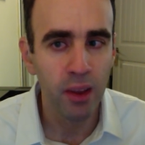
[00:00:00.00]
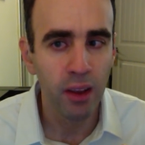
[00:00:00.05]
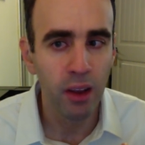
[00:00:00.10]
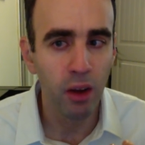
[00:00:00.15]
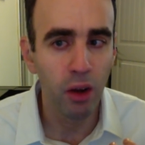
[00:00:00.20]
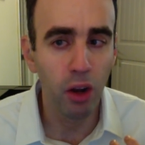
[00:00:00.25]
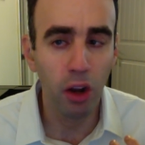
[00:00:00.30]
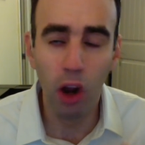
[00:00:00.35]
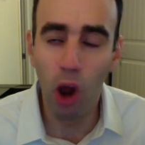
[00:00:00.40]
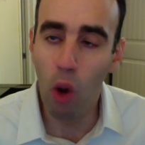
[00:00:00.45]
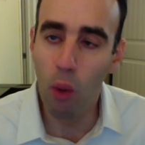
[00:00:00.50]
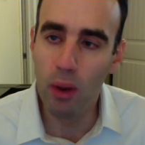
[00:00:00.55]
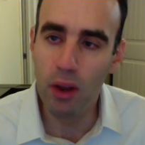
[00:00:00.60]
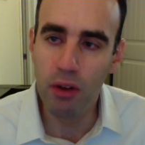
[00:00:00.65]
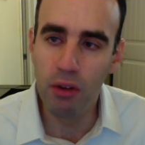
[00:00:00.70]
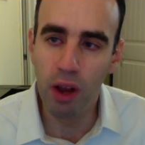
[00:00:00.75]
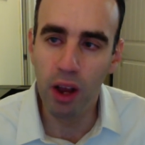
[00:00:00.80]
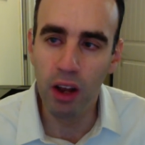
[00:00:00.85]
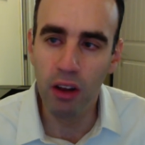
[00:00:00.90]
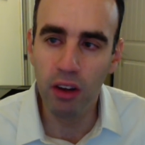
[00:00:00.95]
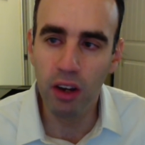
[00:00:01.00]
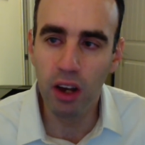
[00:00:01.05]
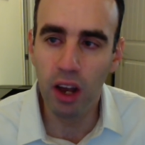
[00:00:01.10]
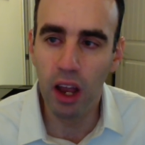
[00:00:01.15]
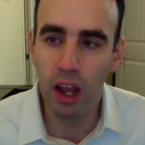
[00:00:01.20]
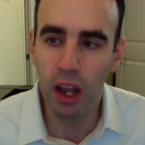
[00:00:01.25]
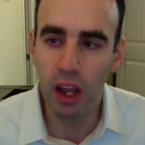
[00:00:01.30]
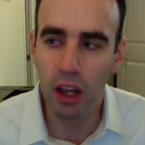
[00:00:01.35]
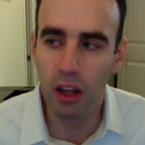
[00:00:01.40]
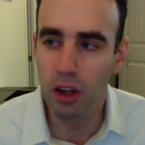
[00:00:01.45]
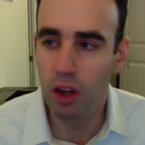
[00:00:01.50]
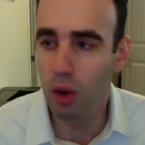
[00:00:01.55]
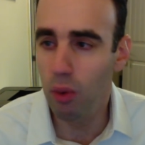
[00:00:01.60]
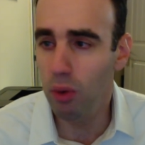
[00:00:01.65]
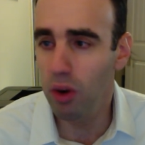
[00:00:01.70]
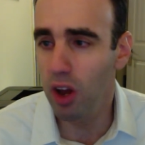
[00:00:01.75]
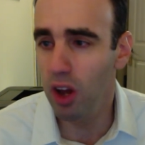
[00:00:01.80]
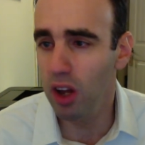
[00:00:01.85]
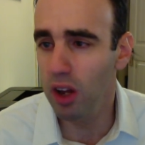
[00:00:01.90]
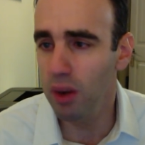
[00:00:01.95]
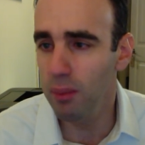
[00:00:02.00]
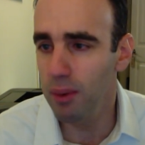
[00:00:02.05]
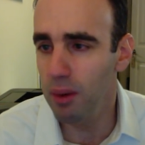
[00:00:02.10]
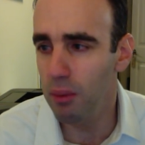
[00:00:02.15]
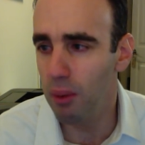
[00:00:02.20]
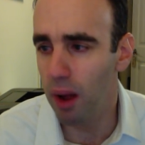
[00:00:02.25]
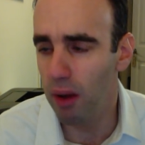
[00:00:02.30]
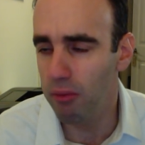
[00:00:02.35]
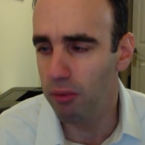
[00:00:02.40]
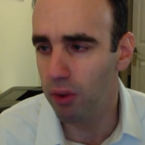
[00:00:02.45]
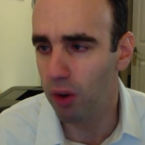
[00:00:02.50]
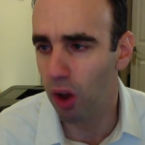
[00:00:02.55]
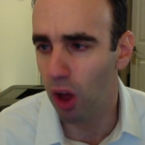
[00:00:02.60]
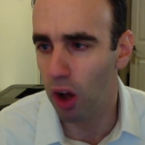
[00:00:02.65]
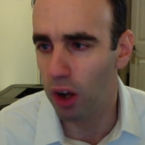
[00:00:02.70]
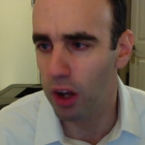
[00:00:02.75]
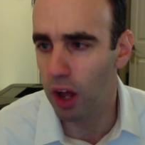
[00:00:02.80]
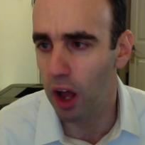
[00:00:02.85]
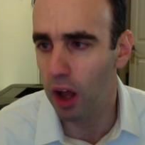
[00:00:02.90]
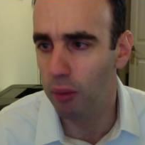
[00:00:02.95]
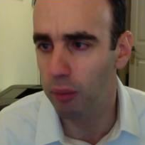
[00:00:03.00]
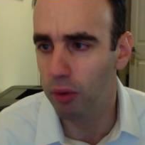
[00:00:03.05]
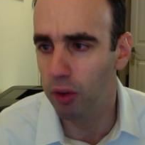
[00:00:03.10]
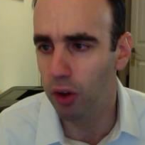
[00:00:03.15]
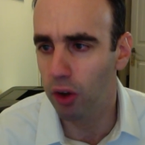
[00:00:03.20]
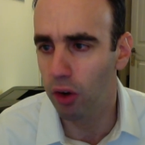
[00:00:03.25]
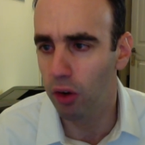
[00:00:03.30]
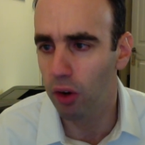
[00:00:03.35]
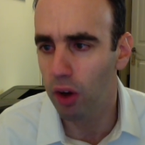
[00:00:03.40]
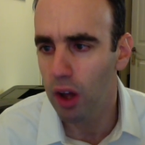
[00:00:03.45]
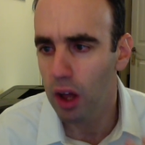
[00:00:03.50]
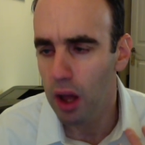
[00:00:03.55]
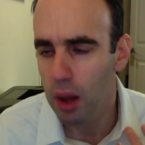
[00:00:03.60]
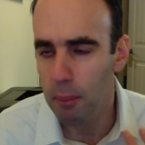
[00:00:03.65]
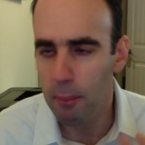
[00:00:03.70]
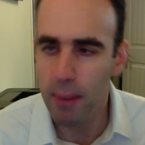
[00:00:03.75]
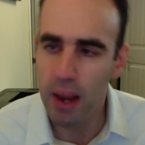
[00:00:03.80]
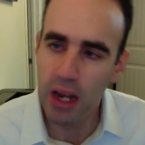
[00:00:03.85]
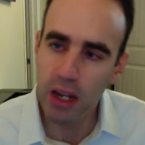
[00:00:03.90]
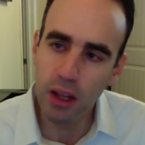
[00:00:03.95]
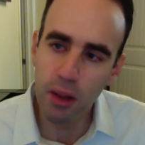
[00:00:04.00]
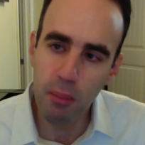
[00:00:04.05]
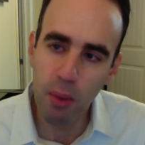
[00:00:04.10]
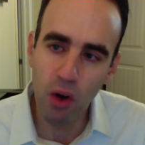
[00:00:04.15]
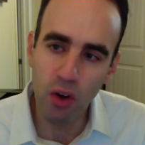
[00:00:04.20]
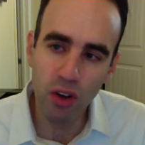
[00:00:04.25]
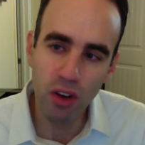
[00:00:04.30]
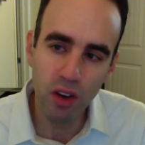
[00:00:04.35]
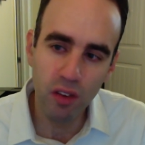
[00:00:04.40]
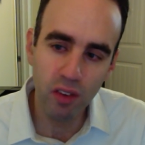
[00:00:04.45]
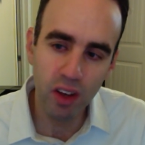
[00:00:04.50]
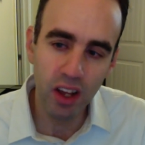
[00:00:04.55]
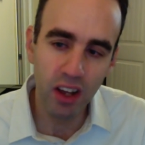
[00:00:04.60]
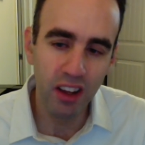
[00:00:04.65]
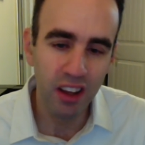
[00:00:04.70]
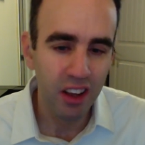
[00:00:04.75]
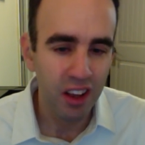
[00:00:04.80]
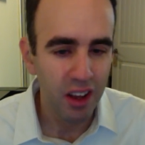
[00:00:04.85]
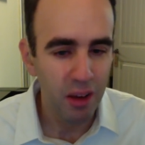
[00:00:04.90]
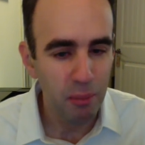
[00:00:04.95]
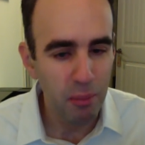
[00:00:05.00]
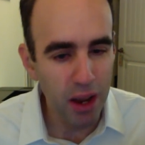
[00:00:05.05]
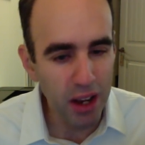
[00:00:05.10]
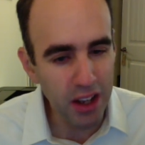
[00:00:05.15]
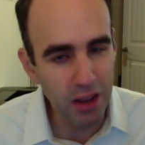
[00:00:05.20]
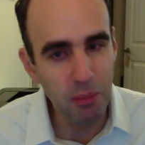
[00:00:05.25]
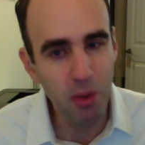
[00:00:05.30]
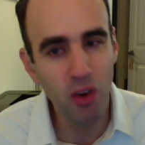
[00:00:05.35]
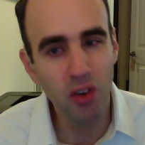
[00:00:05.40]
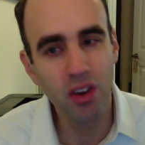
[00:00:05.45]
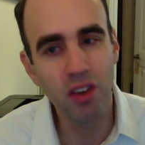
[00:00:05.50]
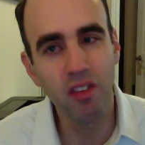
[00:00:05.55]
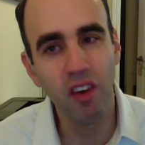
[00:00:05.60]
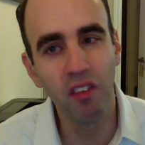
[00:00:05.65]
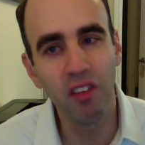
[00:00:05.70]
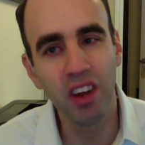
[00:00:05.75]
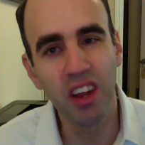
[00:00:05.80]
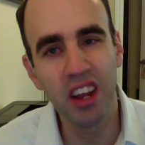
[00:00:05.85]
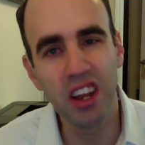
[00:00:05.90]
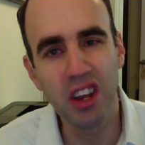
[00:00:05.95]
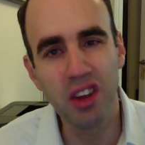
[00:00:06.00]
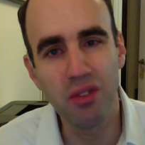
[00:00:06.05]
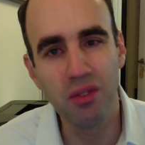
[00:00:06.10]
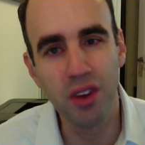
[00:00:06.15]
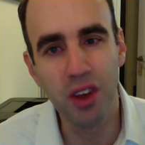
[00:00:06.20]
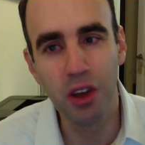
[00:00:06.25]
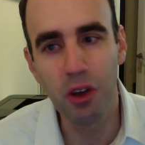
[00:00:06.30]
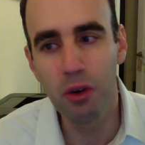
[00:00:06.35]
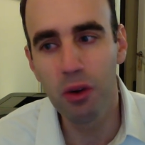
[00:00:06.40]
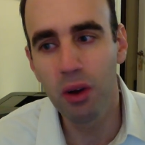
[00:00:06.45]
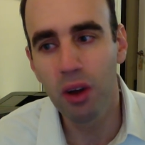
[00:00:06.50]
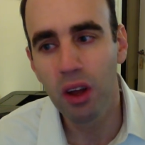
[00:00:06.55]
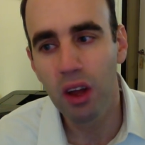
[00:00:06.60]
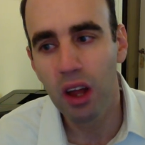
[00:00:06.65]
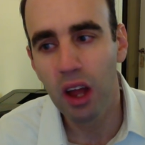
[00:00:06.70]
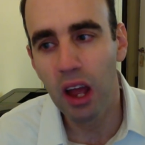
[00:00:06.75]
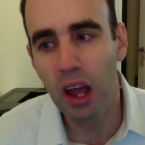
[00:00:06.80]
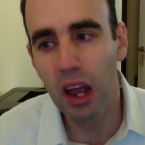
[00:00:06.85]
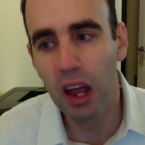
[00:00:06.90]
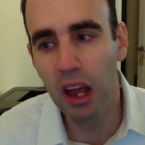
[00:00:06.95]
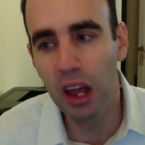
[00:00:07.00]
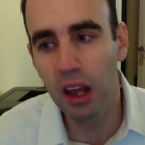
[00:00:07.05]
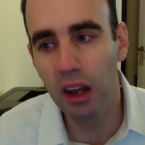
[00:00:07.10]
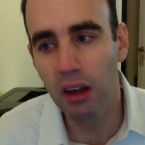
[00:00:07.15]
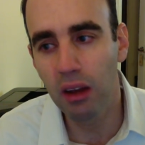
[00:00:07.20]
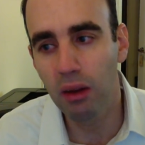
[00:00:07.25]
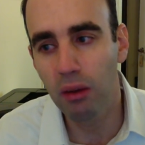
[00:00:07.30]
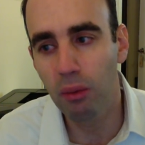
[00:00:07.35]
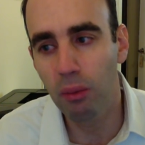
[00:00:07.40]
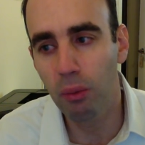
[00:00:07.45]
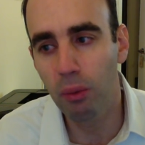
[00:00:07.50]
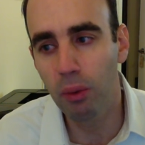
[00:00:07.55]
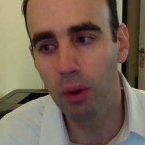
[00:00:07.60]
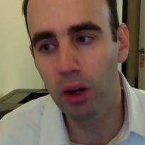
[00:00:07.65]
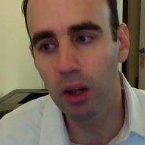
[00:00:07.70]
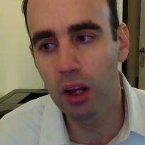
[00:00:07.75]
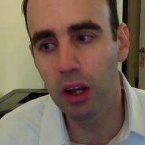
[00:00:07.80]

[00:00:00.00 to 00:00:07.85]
It's always changing, and, you know, we're not going to be around for a long time. So make the most of it. Make the most of everything you do, and really,